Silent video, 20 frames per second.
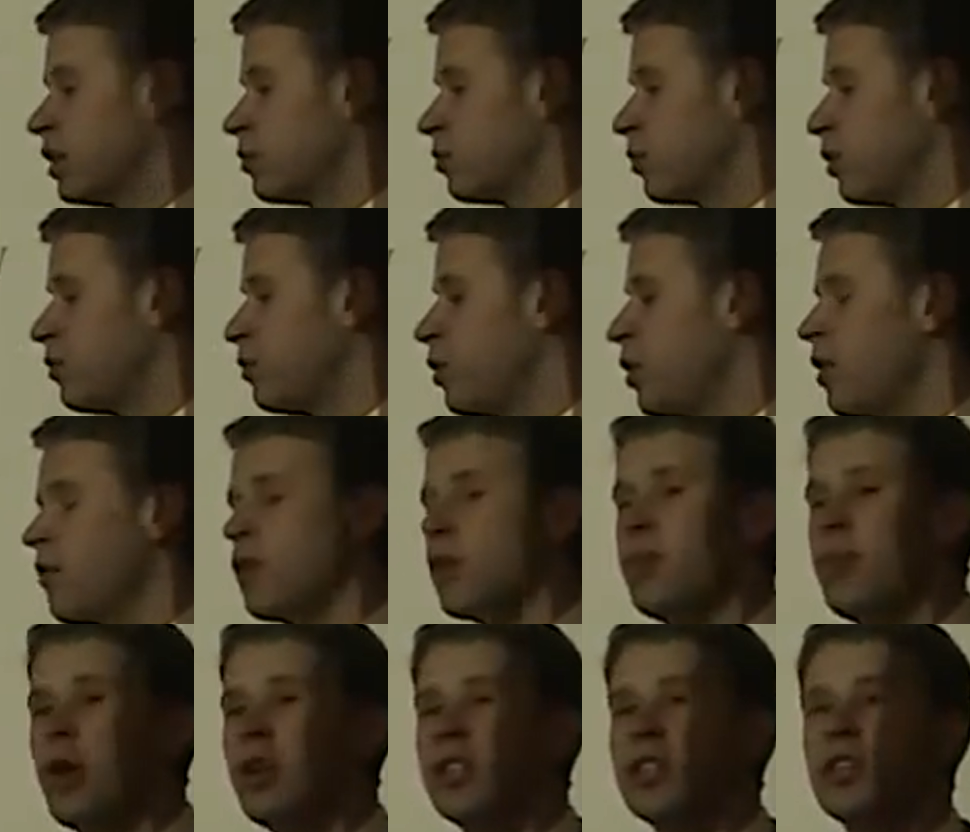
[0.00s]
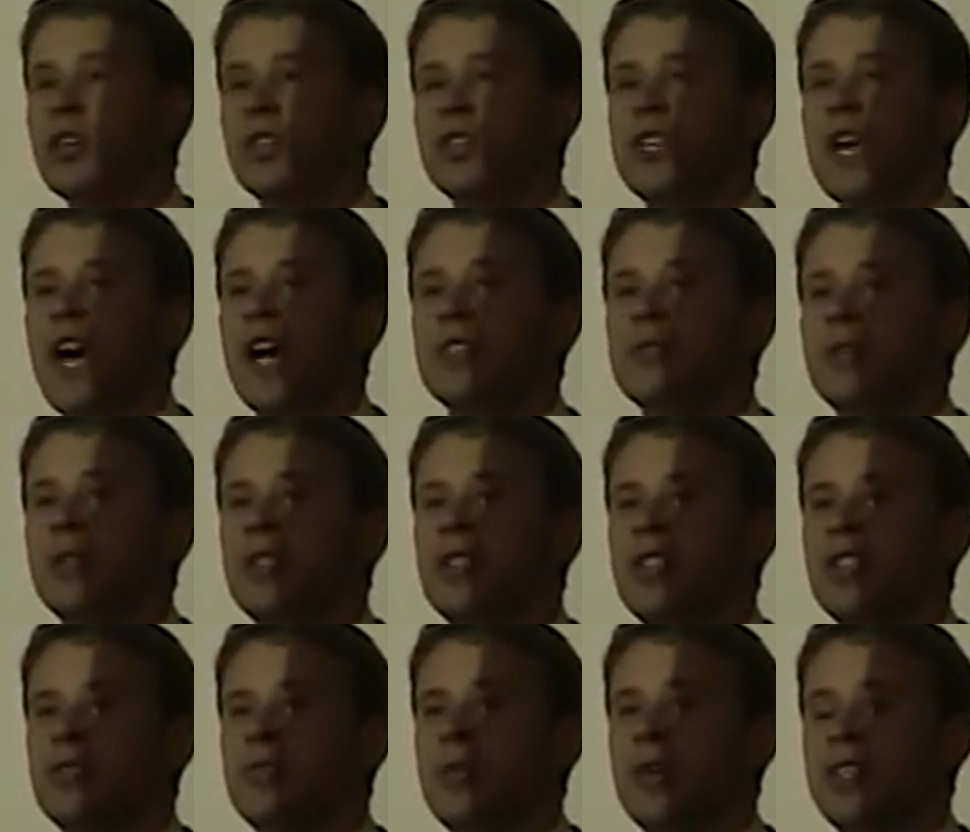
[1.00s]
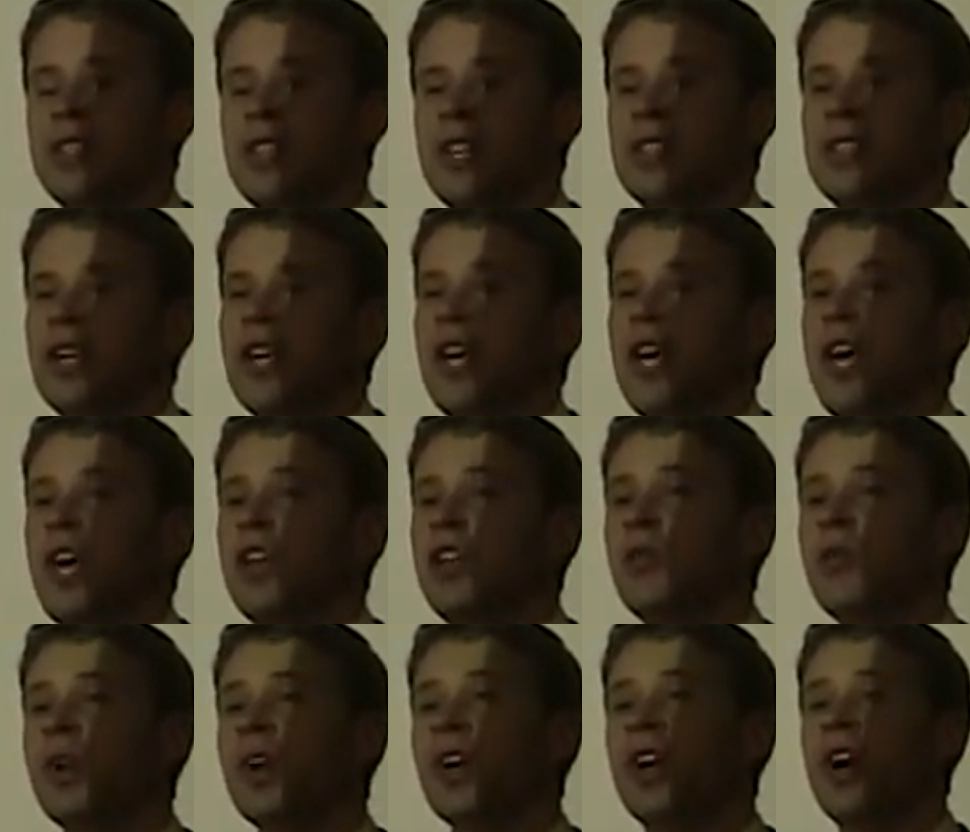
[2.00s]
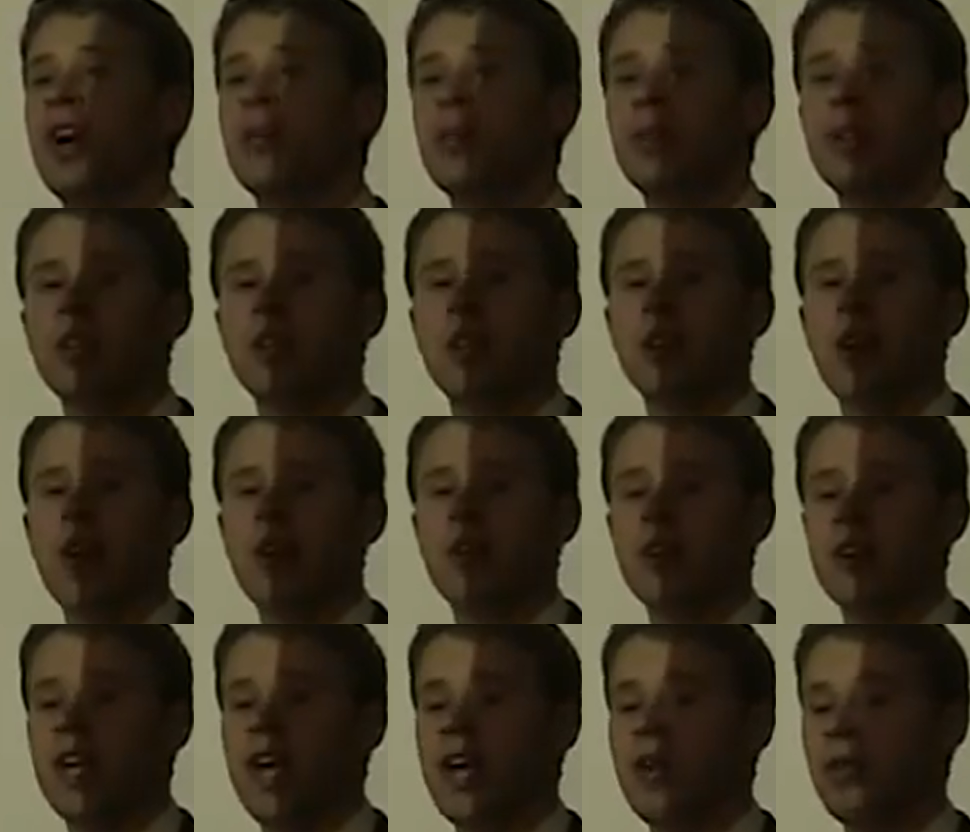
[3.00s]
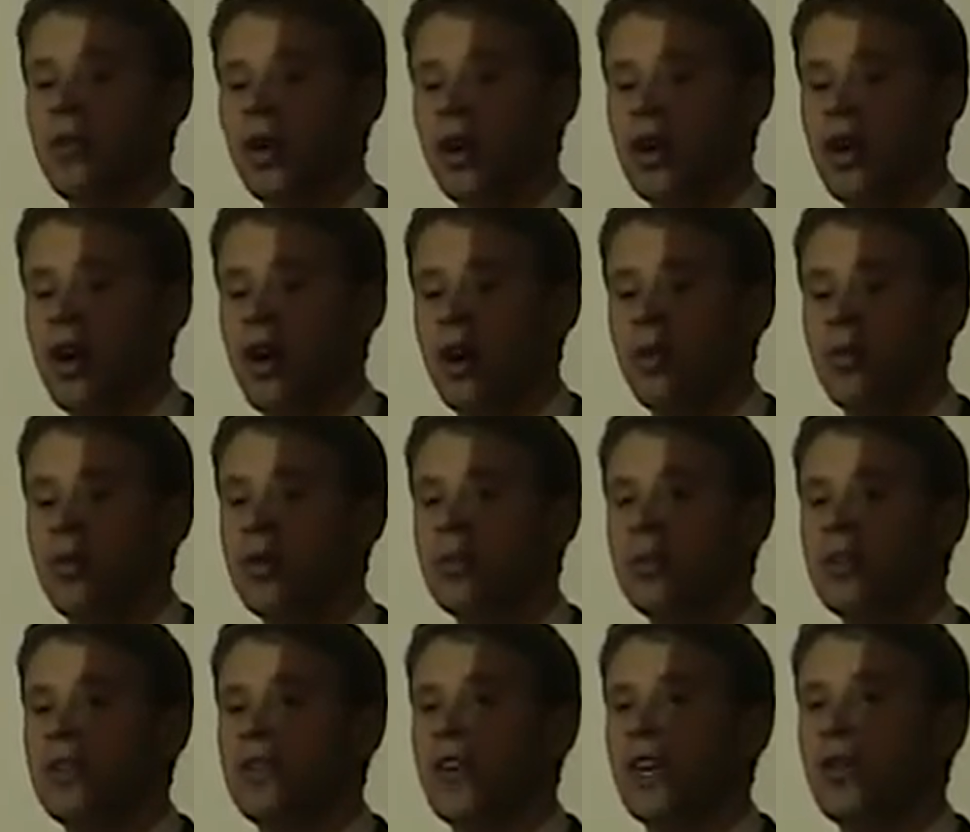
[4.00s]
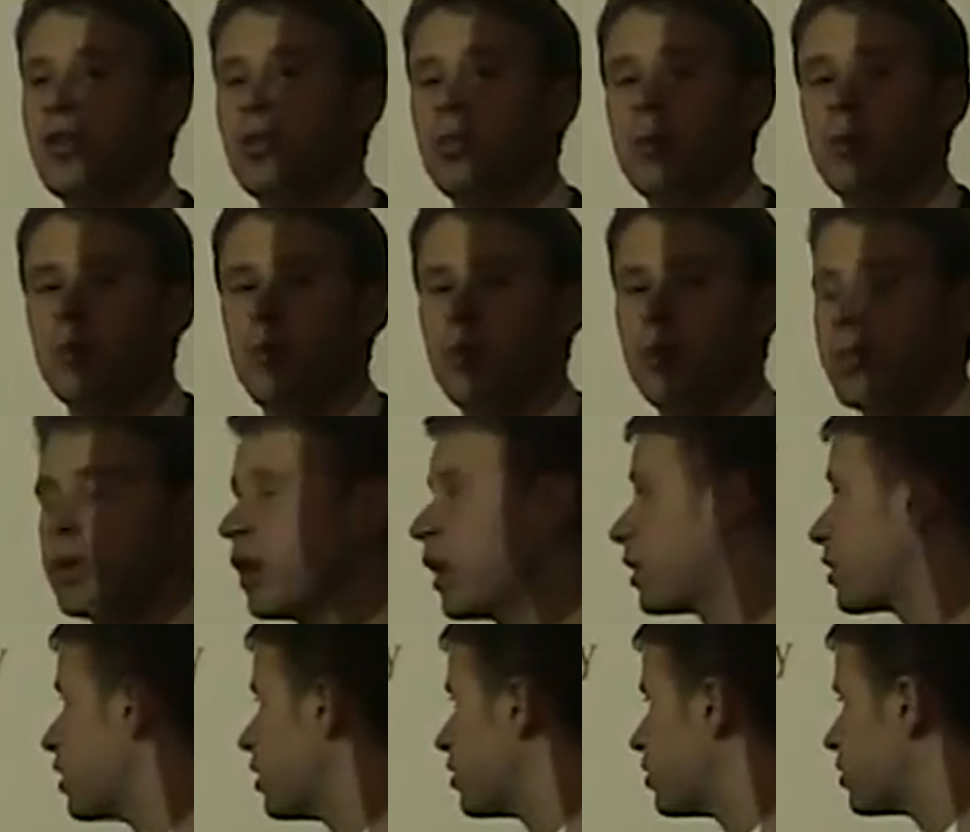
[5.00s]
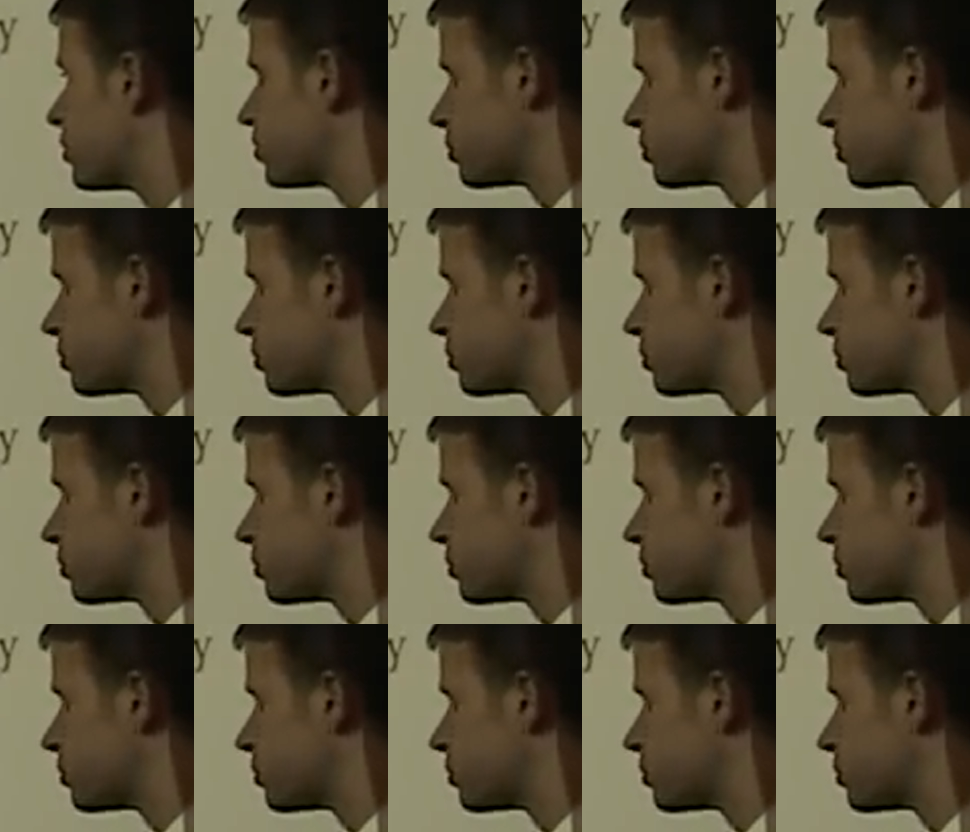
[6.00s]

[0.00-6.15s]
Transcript: If you have an emotional attachment to this business and you want to come in here every day and work hard, we believe that you will be more productive.